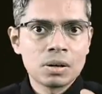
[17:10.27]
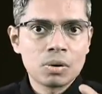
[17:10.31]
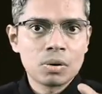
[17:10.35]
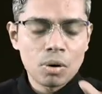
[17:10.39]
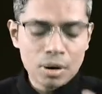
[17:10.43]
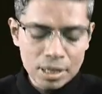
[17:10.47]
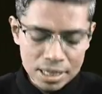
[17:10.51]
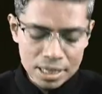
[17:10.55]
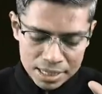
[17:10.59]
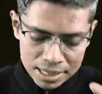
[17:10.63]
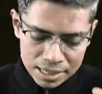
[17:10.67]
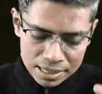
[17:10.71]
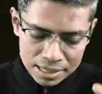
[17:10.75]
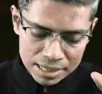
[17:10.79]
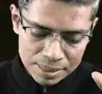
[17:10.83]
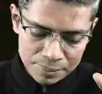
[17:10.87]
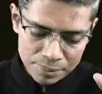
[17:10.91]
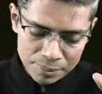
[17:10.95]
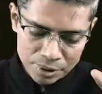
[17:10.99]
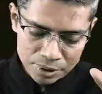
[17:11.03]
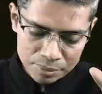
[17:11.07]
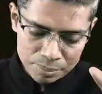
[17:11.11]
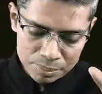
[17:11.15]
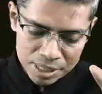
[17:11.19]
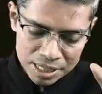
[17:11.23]
cortical
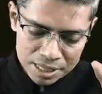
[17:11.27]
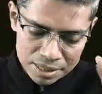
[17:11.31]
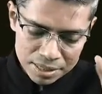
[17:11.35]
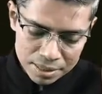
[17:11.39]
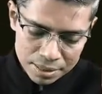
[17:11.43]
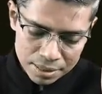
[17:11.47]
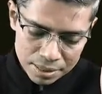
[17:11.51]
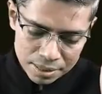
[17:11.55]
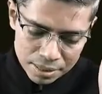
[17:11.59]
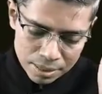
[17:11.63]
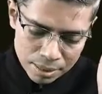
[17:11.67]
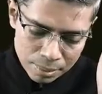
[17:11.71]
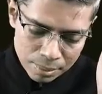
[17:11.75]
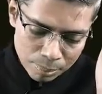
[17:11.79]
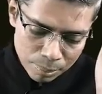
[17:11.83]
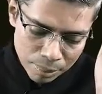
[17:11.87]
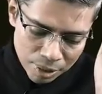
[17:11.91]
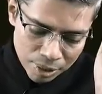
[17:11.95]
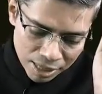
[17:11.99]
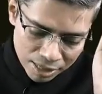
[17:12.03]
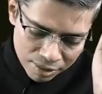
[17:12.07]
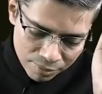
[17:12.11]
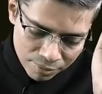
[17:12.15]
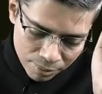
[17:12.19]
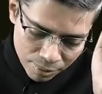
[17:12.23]
nephron means
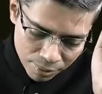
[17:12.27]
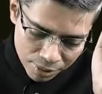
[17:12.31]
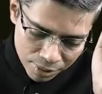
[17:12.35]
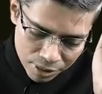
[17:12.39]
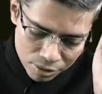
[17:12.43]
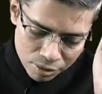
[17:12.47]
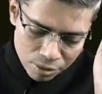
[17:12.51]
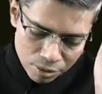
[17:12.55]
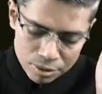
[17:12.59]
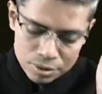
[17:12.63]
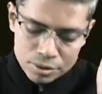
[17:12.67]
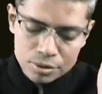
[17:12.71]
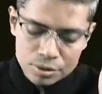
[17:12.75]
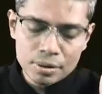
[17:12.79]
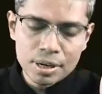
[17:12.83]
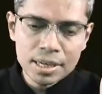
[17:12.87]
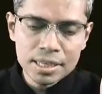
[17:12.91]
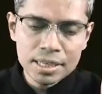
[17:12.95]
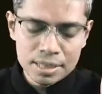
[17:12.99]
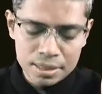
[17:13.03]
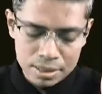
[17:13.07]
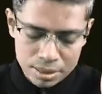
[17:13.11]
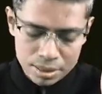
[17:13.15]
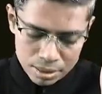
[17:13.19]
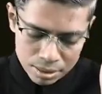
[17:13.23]
blood flow is also
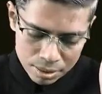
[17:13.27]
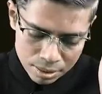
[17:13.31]
high,